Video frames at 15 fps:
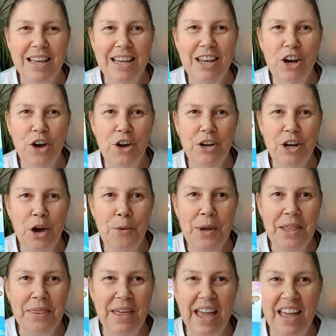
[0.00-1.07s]
you know,
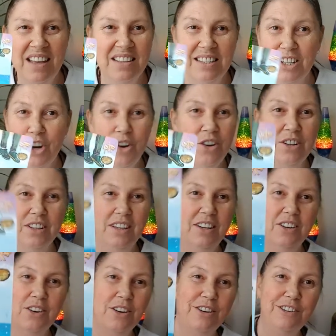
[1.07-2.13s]
knowing that it's not, you're
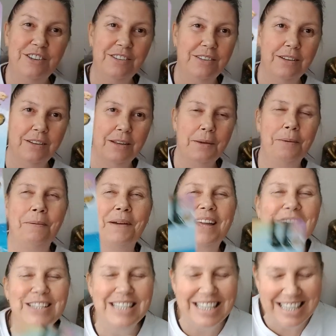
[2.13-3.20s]
not going to,
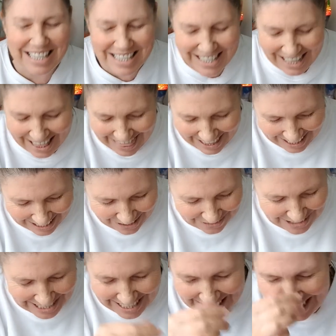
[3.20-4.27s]
because this is the thing
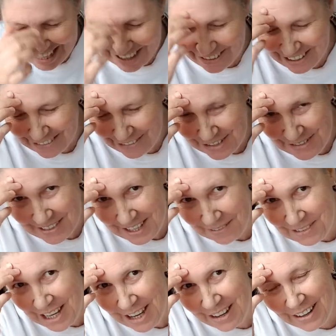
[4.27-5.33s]
I'm just hearing from some
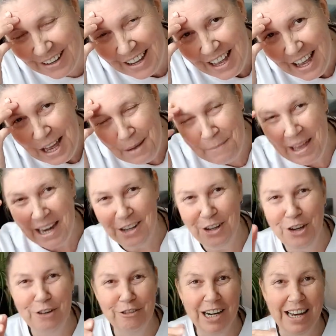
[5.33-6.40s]
of you about a
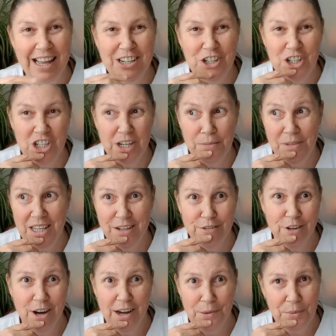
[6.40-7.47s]
new relationship. You're
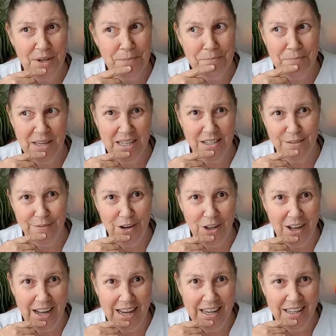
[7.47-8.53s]
right, when pigs
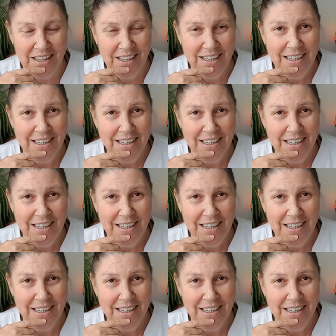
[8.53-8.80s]
fly.